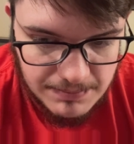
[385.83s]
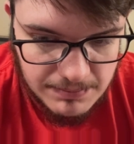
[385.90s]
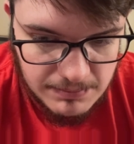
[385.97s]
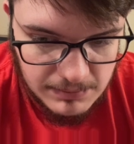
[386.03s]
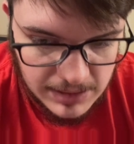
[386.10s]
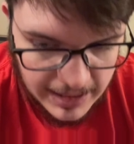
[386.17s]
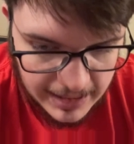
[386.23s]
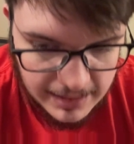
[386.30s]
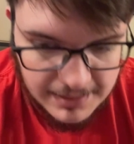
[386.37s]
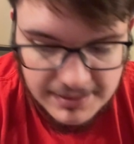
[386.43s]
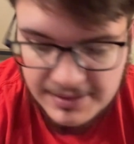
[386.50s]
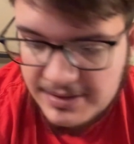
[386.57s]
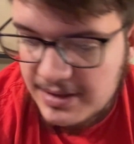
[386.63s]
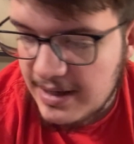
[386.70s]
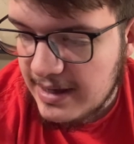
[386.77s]

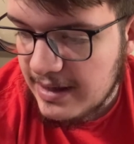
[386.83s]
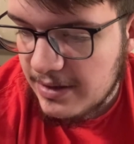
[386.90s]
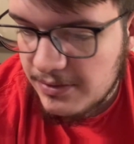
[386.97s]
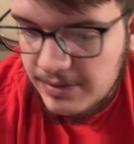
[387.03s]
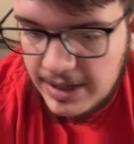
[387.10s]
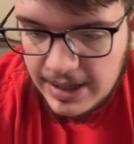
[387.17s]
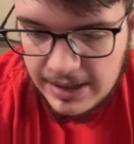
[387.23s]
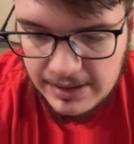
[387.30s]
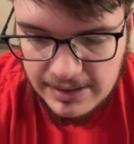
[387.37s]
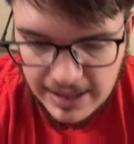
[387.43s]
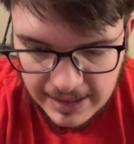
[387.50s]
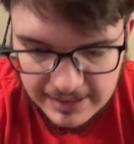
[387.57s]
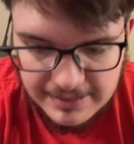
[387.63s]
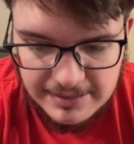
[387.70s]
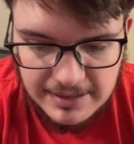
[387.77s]
Lynx, I own a
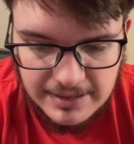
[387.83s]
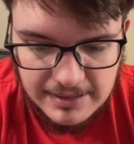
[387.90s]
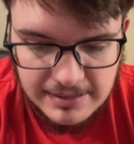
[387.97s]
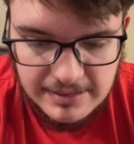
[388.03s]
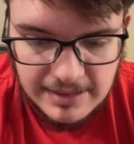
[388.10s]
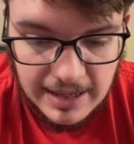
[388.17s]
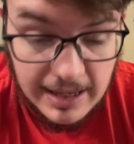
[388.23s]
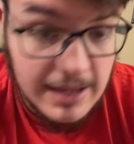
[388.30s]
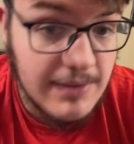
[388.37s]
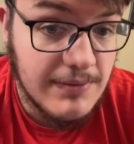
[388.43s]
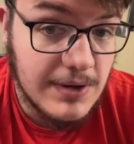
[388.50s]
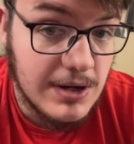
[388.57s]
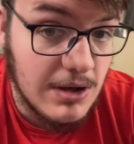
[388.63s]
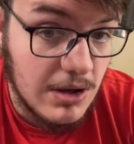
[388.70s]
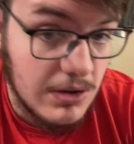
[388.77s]
Nexus, I
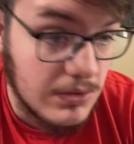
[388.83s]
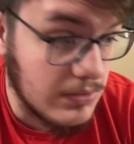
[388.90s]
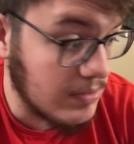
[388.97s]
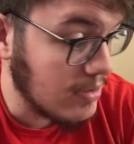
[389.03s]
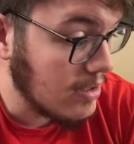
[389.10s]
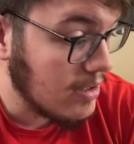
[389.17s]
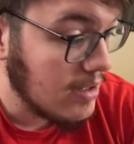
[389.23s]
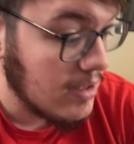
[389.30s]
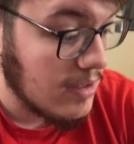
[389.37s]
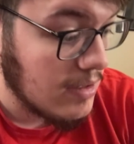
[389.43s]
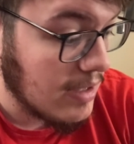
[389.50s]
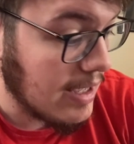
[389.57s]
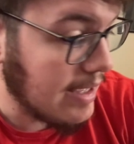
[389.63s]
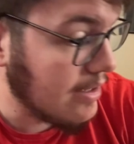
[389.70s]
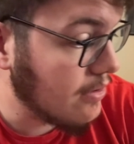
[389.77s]
own
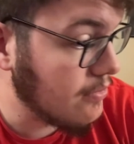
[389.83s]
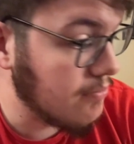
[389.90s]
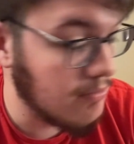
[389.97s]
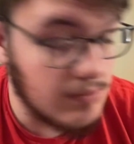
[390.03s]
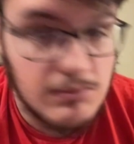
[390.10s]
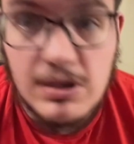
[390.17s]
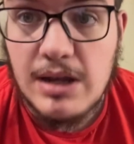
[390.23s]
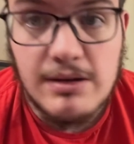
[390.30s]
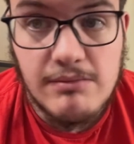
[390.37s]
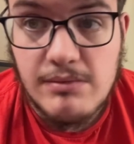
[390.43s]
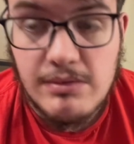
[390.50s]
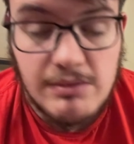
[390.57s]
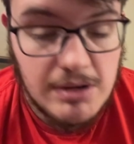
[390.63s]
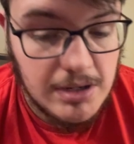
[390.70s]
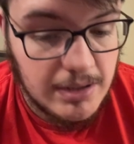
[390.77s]
an
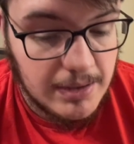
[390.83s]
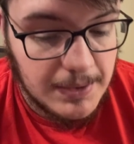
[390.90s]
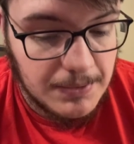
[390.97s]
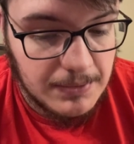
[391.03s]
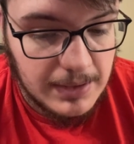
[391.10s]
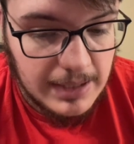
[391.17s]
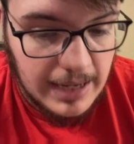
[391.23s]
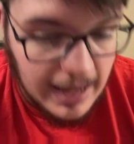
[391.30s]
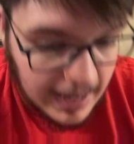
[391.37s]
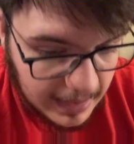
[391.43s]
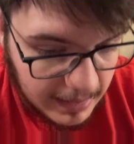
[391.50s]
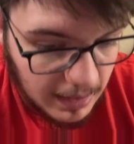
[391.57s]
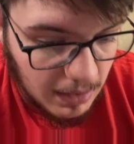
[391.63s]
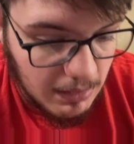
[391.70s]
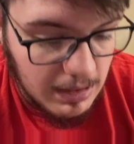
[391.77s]

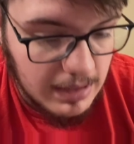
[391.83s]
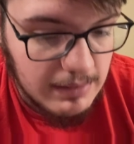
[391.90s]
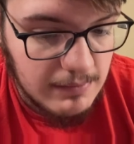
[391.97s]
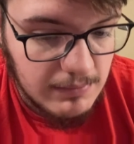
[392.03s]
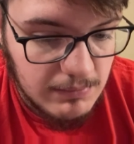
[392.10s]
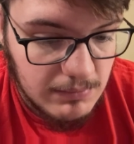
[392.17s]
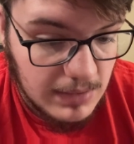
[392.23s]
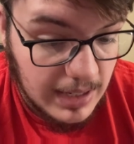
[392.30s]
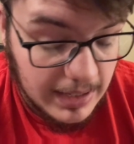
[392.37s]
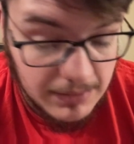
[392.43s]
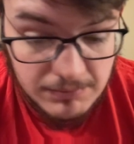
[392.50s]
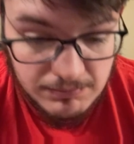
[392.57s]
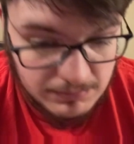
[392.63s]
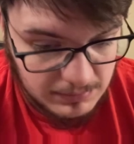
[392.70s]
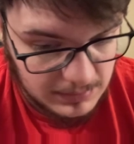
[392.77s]
Aeon, I
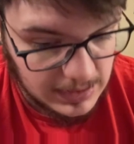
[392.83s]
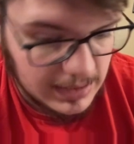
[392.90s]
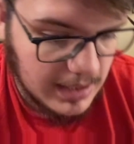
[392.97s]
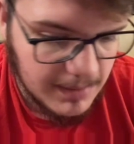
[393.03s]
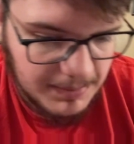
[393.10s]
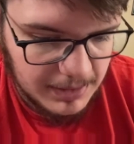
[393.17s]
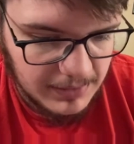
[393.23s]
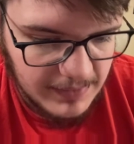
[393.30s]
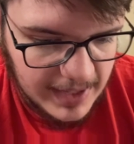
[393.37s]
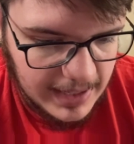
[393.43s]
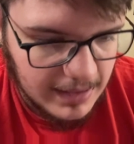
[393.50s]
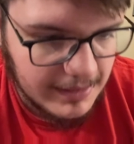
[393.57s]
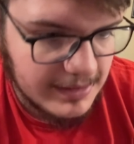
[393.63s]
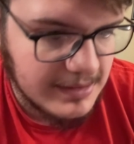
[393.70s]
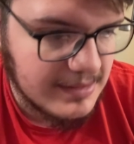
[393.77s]
own a couple of
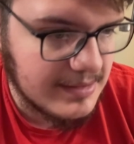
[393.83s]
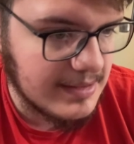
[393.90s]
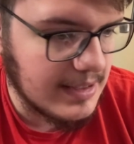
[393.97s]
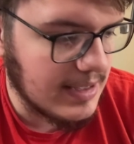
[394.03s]
Aeons.